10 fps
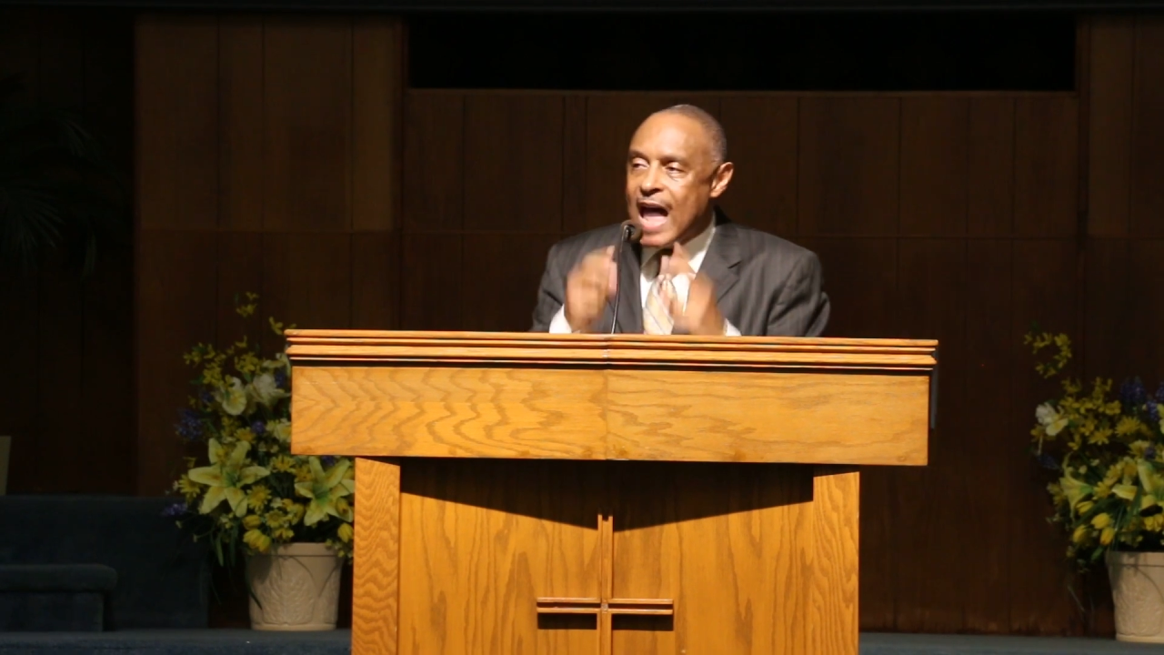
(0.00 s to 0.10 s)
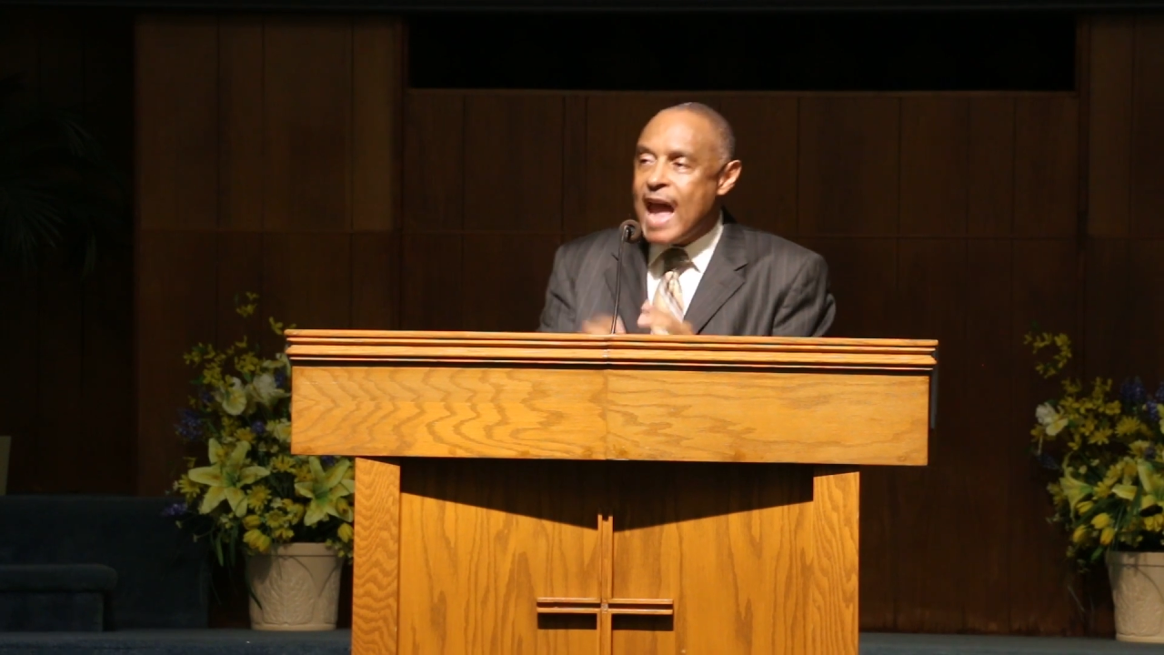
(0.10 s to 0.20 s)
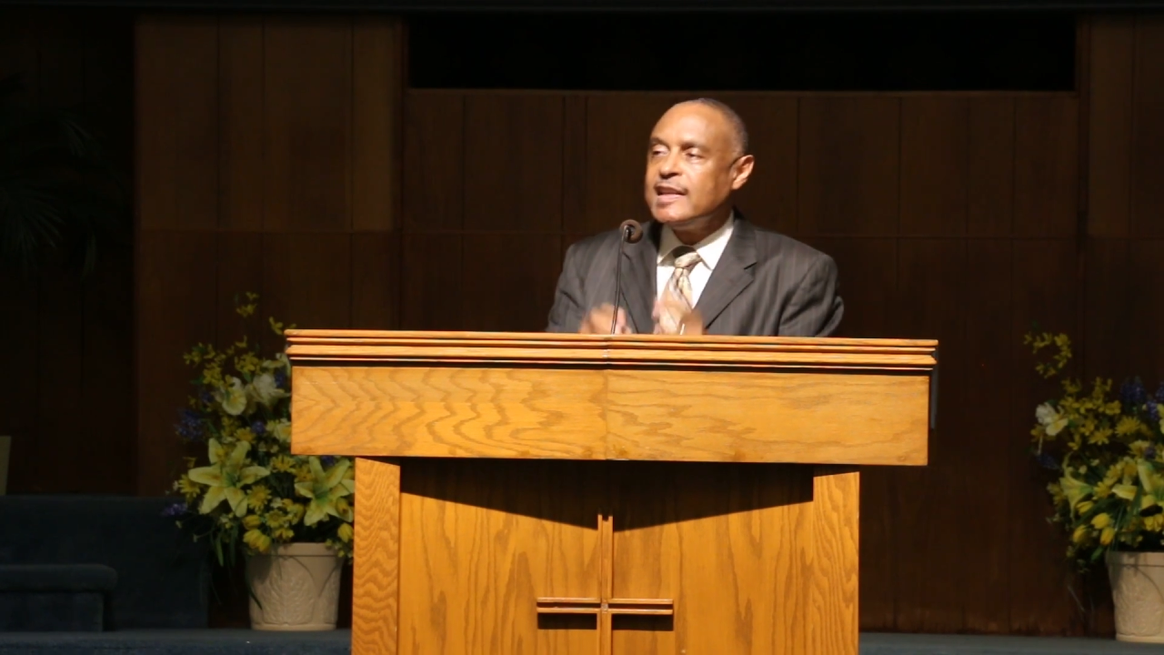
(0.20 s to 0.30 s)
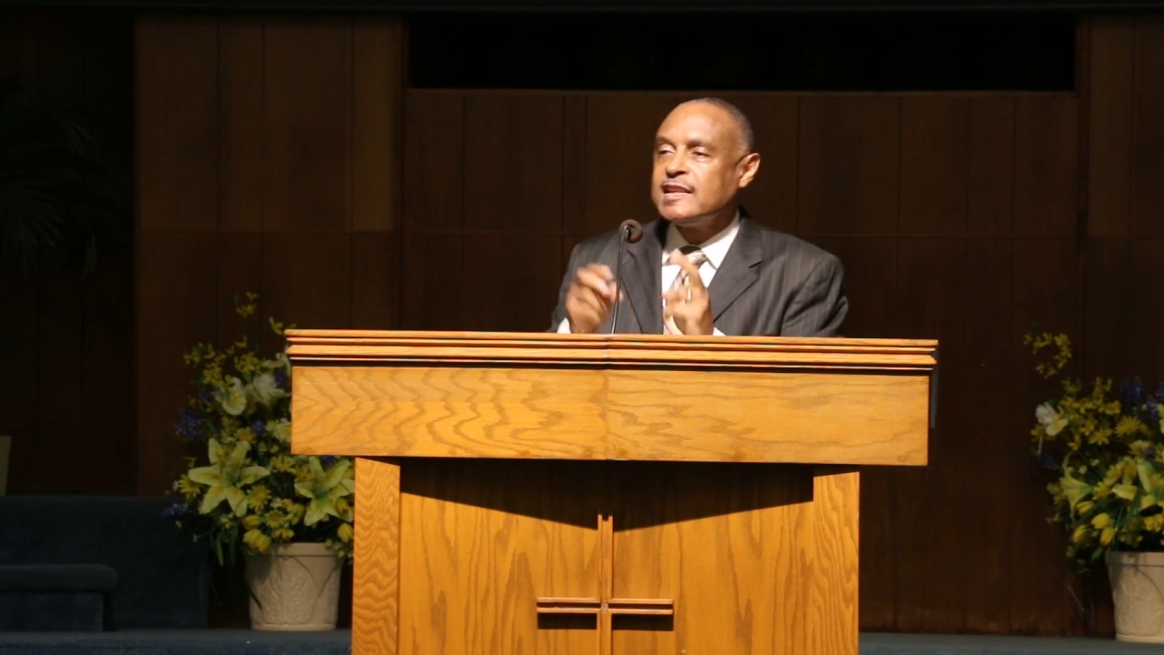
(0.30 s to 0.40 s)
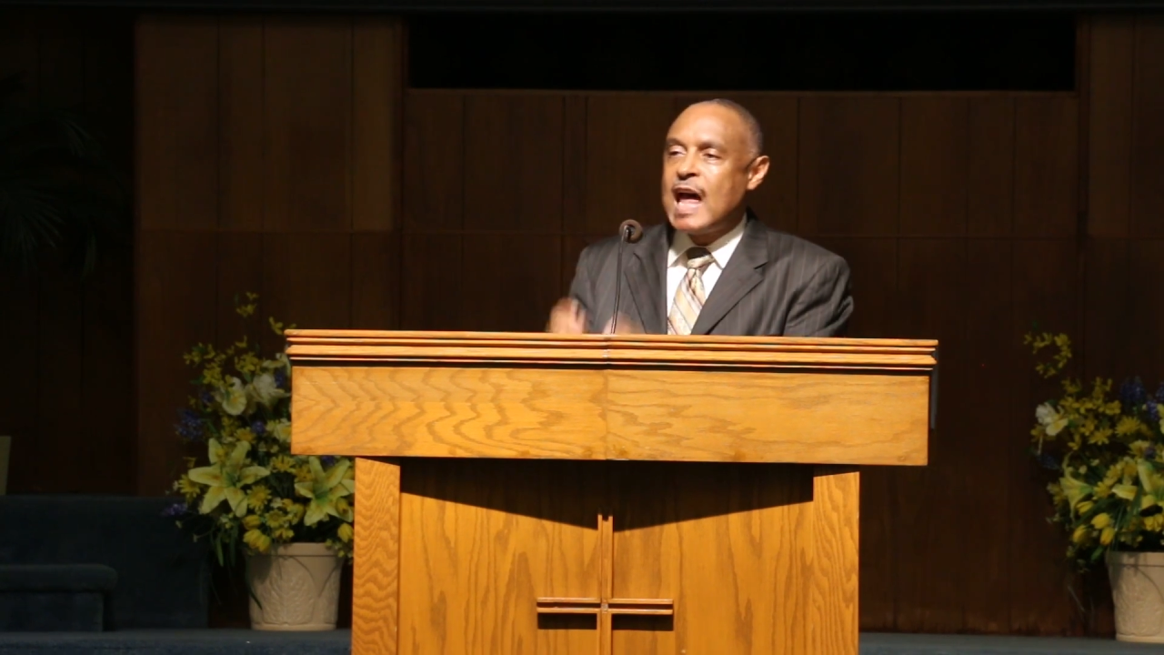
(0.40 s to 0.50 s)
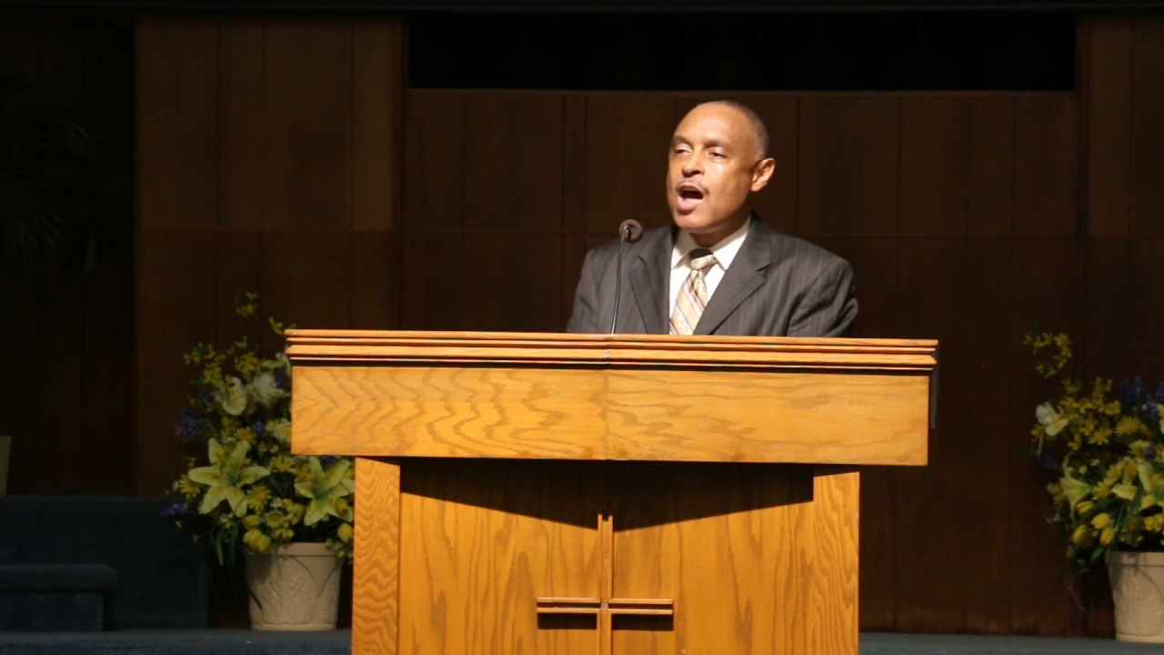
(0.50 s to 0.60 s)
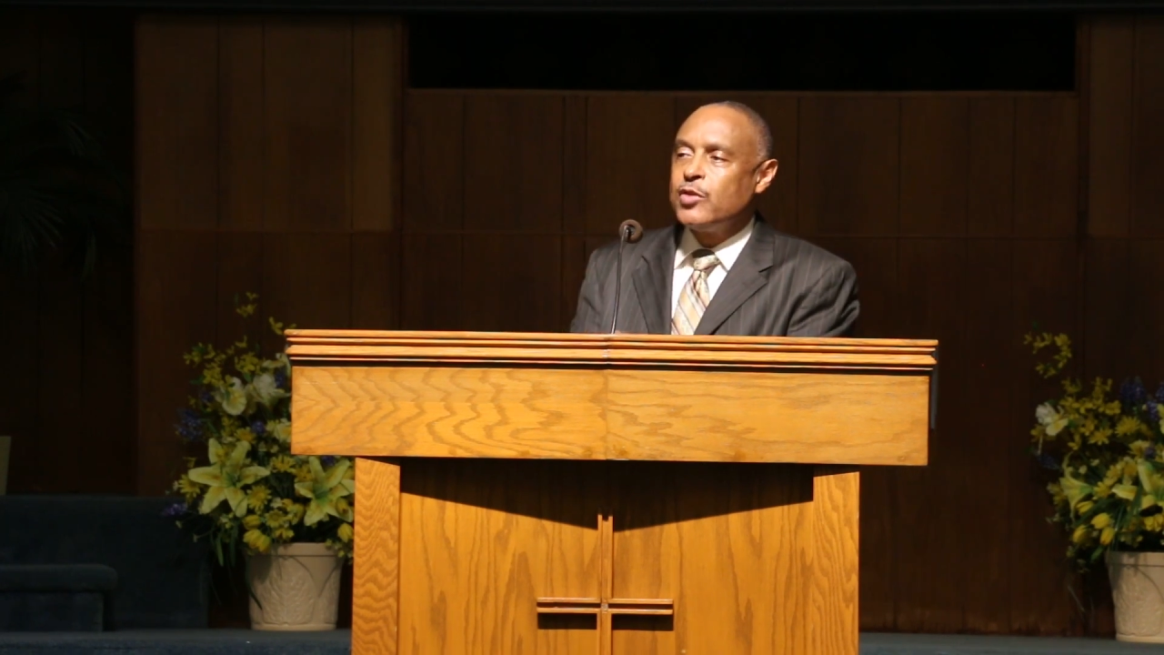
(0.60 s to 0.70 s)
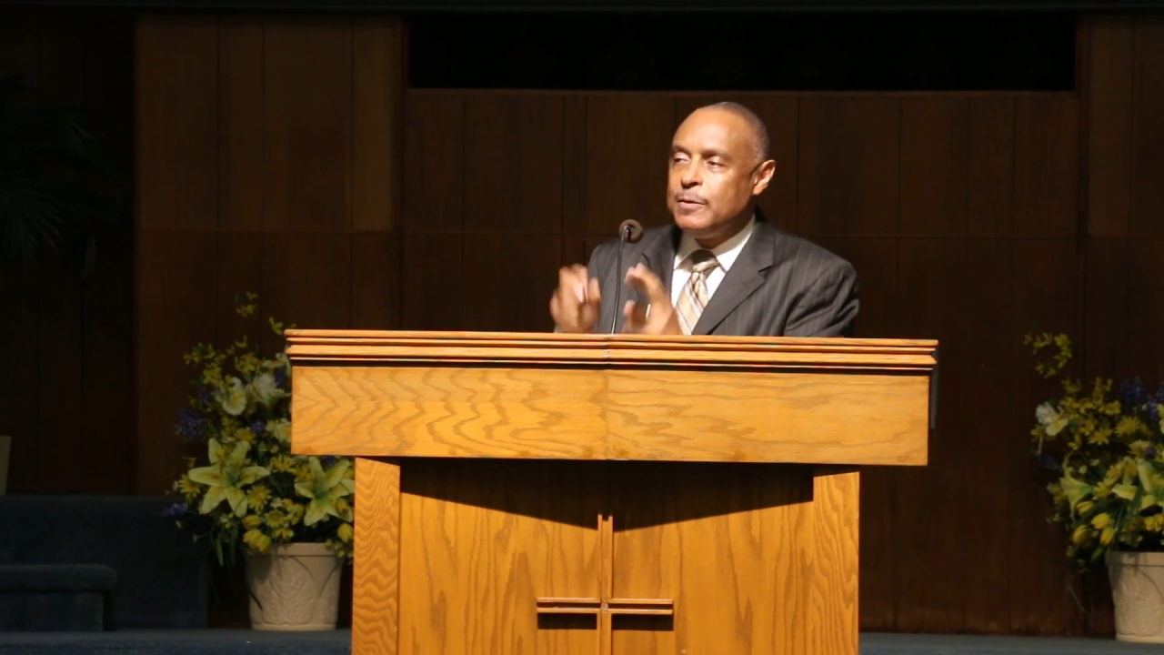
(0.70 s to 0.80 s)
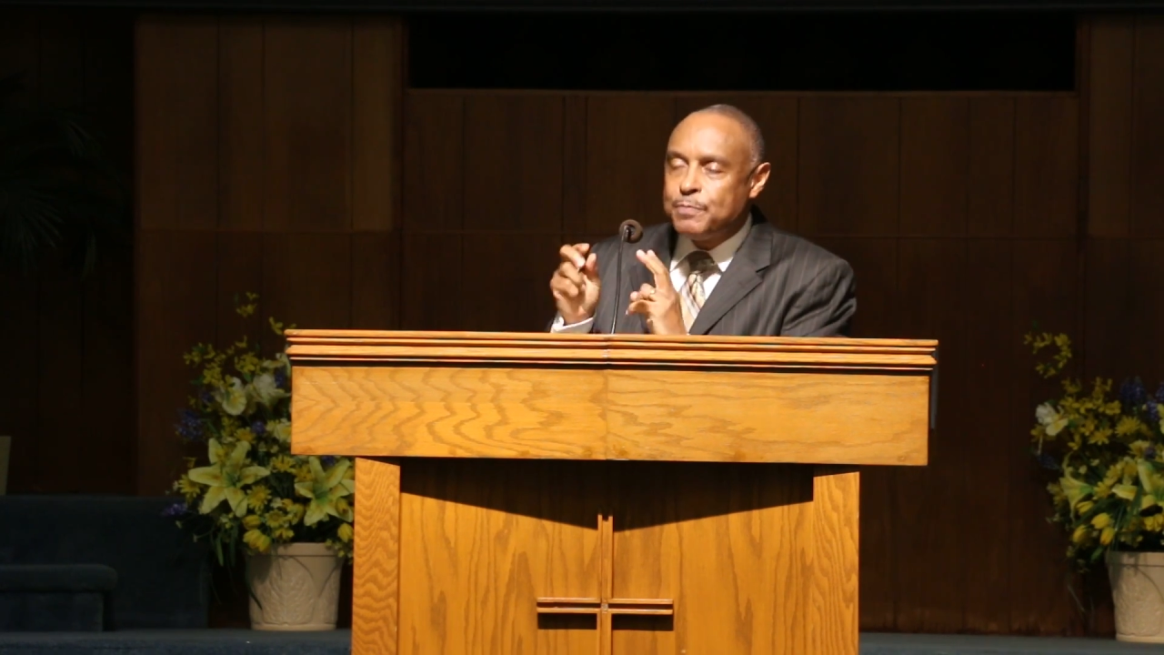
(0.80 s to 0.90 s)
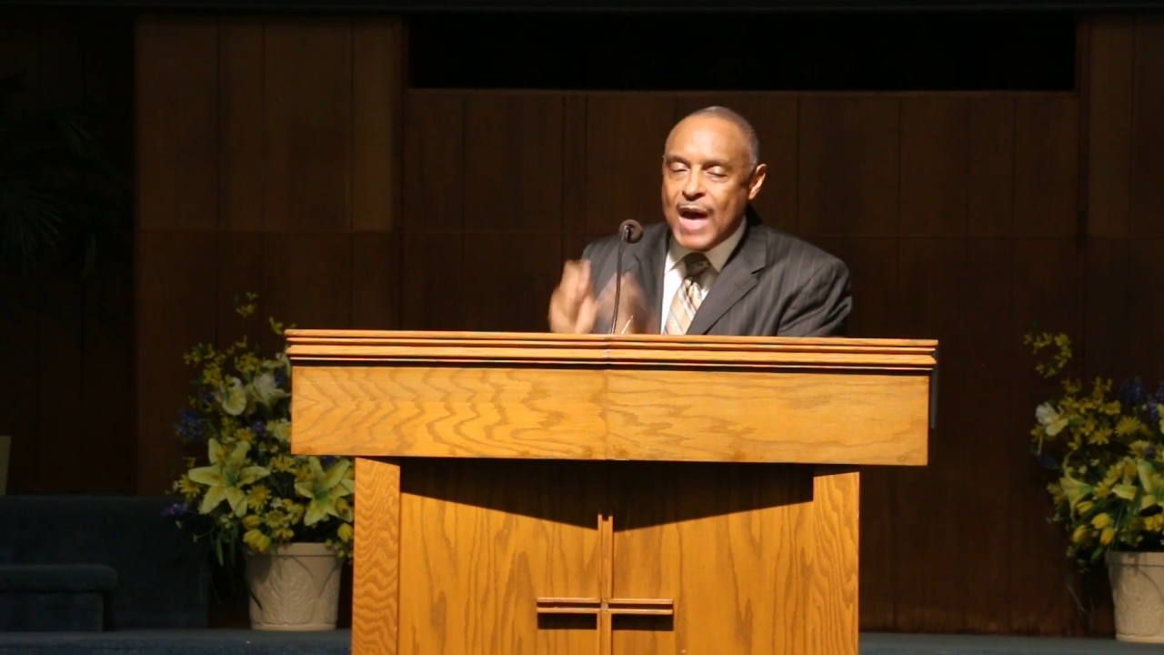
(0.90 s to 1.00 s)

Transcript: nice-sounding,